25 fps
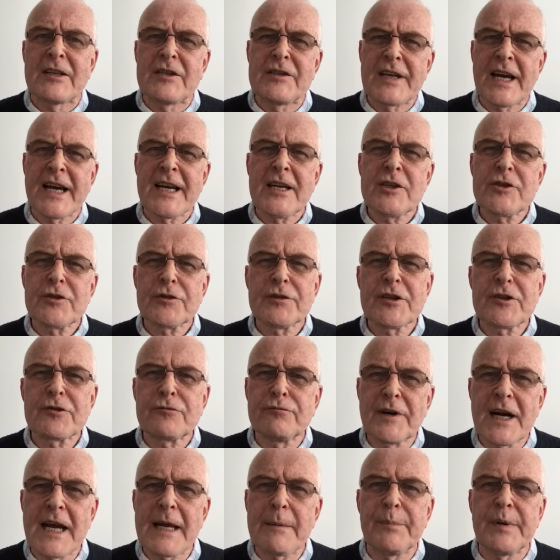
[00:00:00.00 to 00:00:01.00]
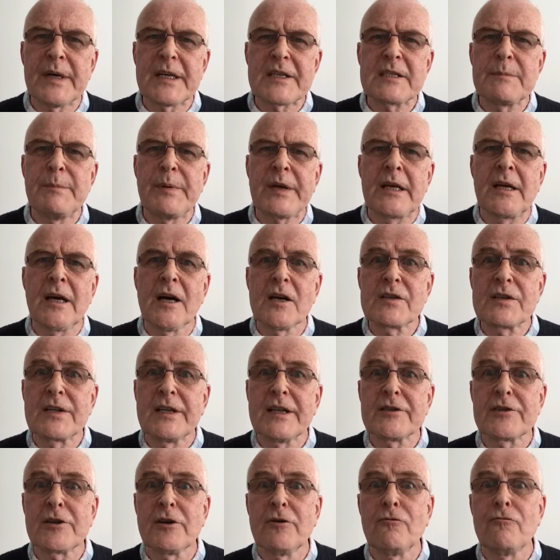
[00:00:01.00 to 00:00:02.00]
dangerous rapist because
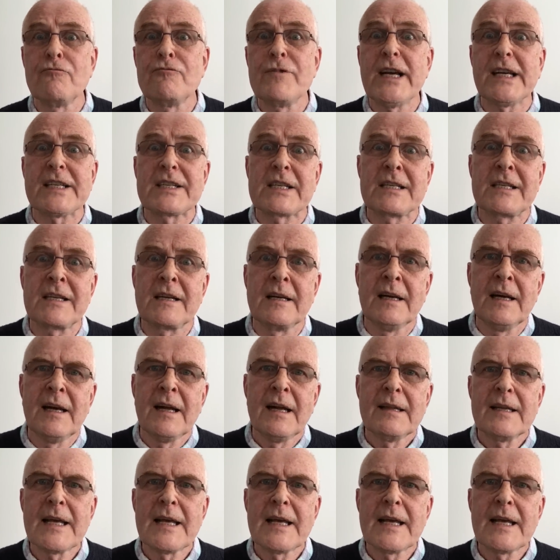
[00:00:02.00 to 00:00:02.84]
there's a risk